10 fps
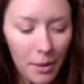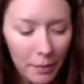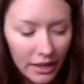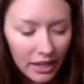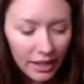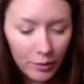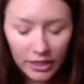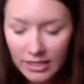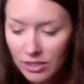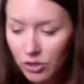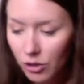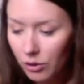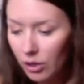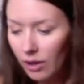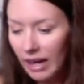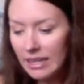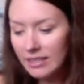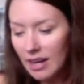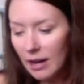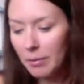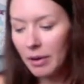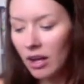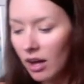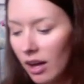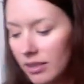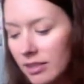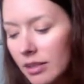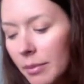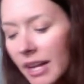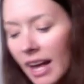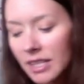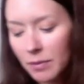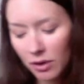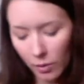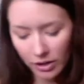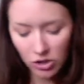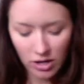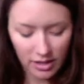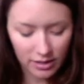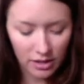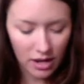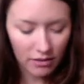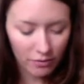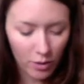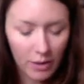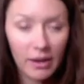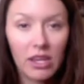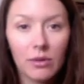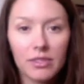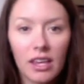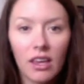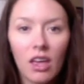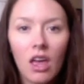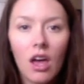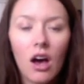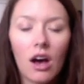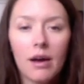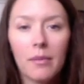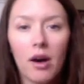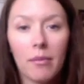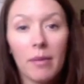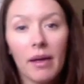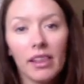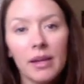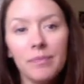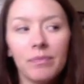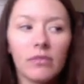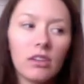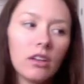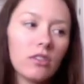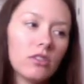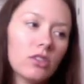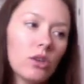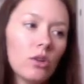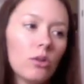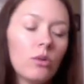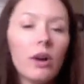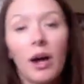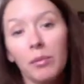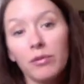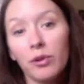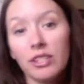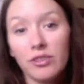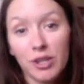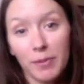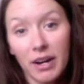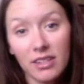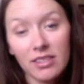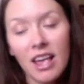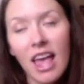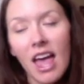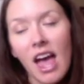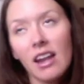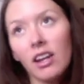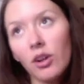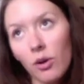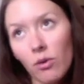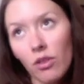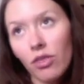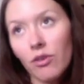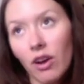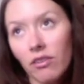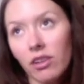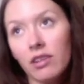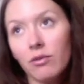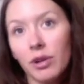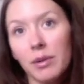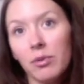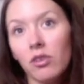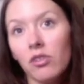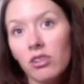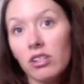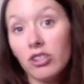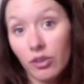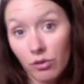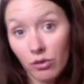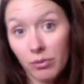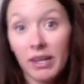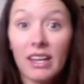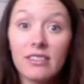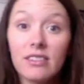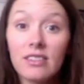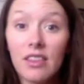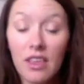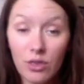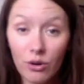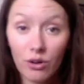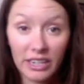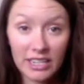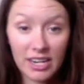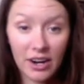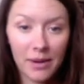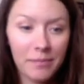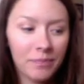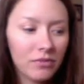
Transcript: But I wanted to show you guys. Um, somebody asked me the question as of what am I using um, on my belly to help avoid stretch marks. And I know that they're not really avoidable in general because I think they're hereditary.